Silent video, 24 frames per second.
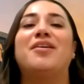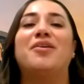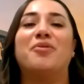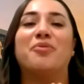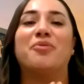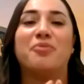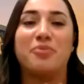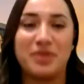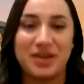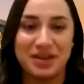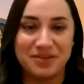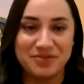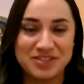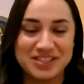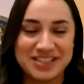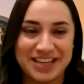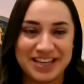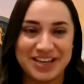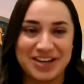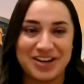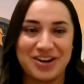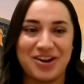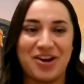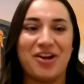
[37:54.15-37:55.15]
We've
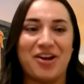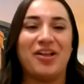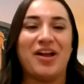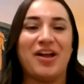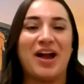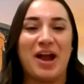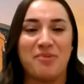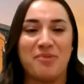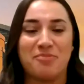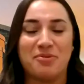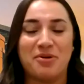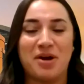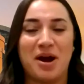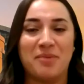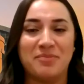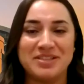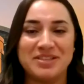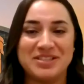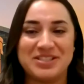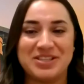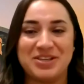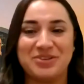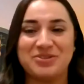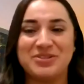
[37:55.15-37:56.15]
seen it all, I
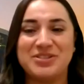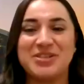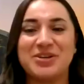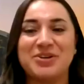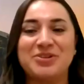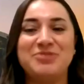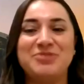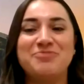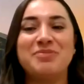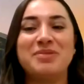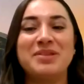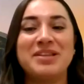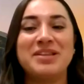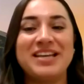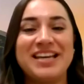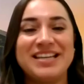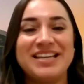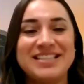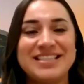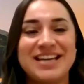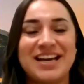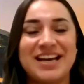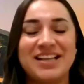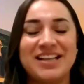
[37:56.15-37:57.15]
promise you. So
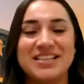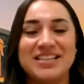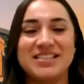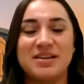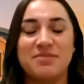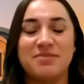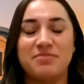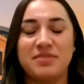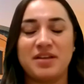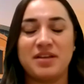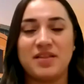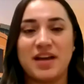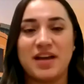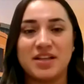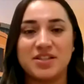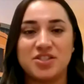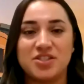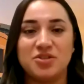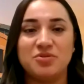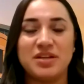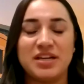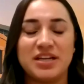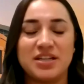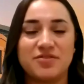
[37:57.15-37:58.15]
please tell us something that's
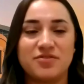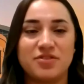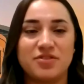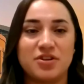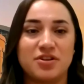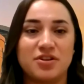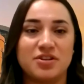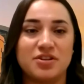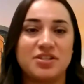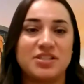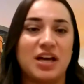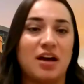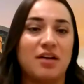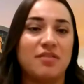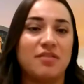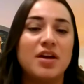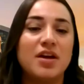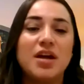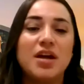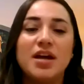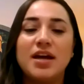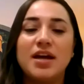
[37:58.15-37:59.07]
unique to yourself.